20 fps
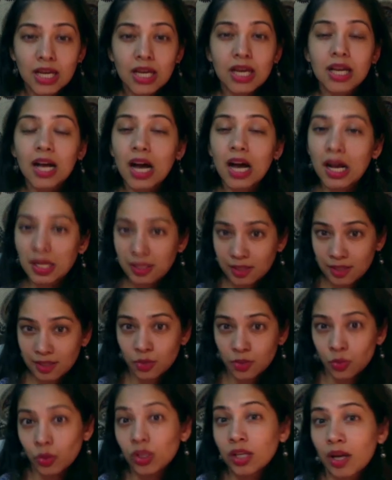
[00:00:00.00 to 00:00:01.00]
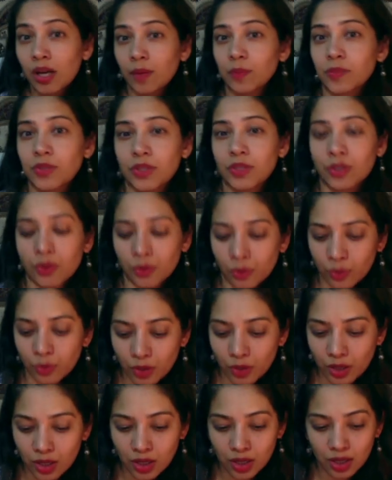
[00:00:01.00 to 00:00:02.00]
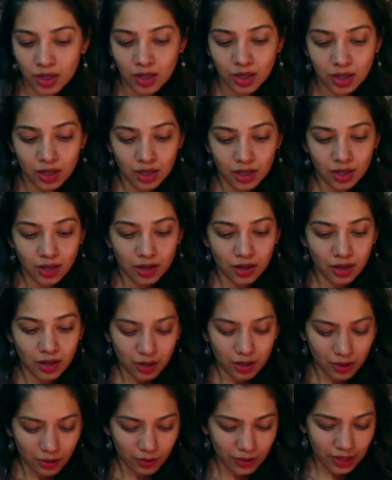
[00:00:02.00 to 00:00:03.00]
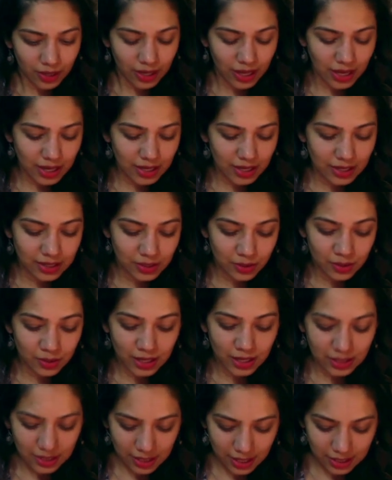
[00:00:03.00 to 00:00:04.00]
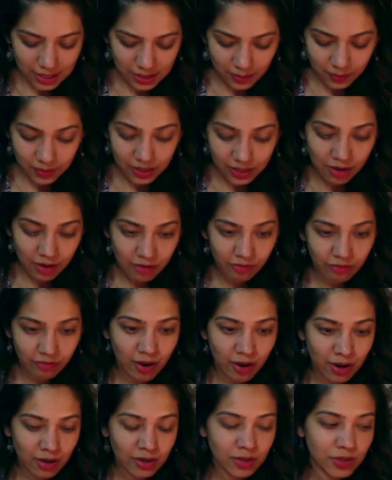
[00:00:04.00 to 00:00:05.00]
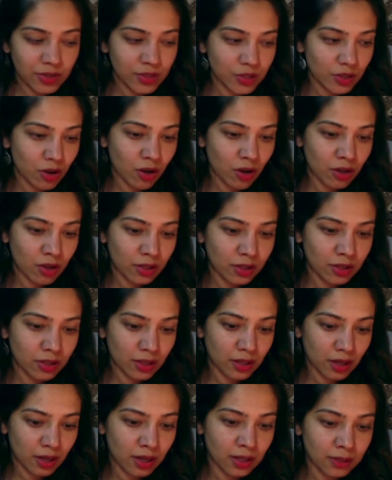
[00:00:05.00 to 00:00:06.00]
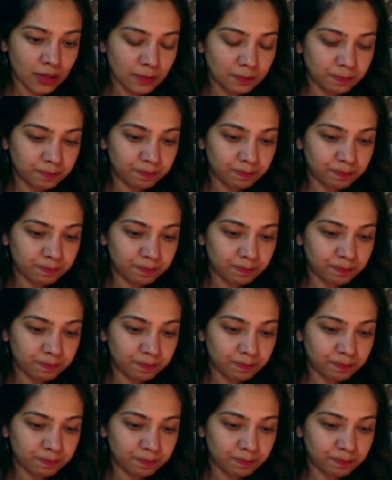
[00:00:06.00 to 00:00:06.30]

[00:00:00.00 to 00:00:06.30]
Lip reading: answers will come to you. Okay, so let's get some clarifiers on